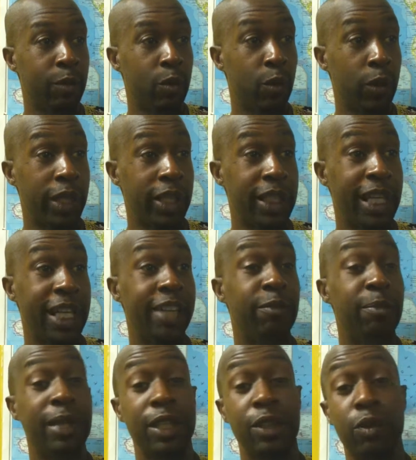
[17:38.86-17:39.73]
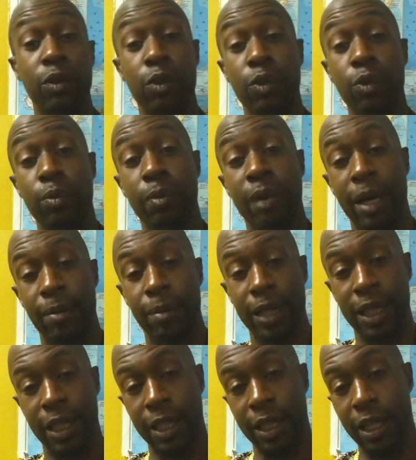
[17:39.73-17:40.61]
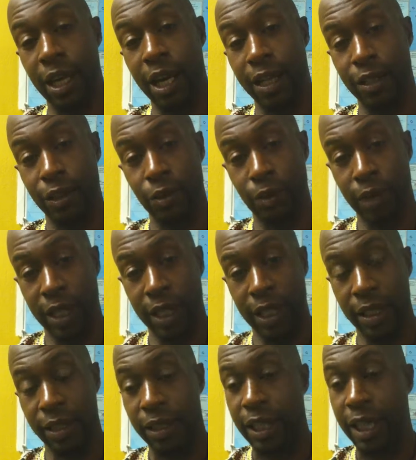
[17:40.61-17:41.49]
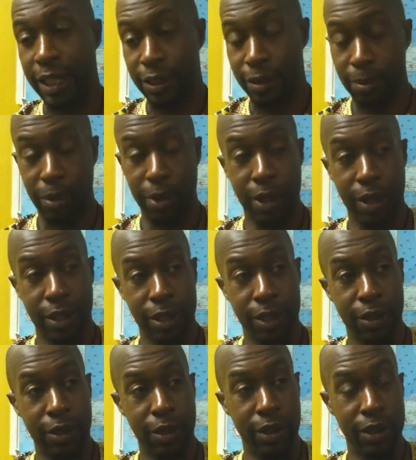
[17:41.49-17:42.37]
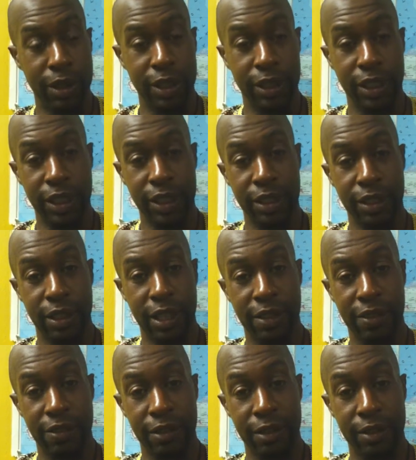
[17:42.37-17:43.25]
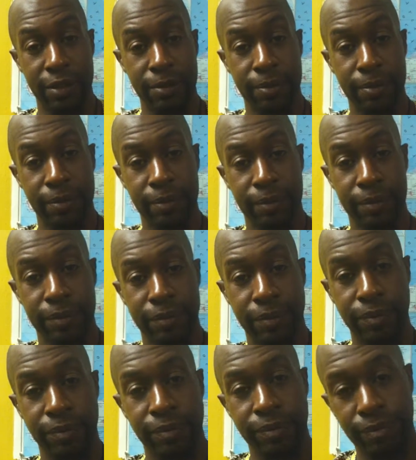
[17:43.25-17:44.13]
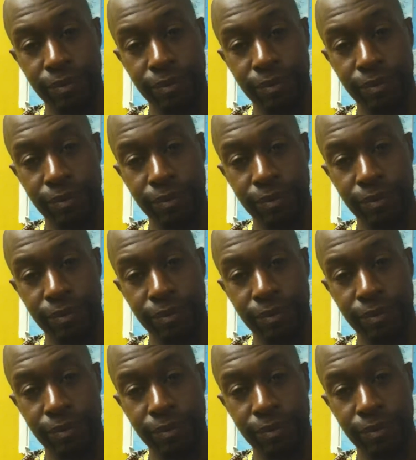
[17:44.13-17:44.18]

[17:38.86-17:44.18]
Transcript: what they've been through by being incarcerated as a part of the organizational effort.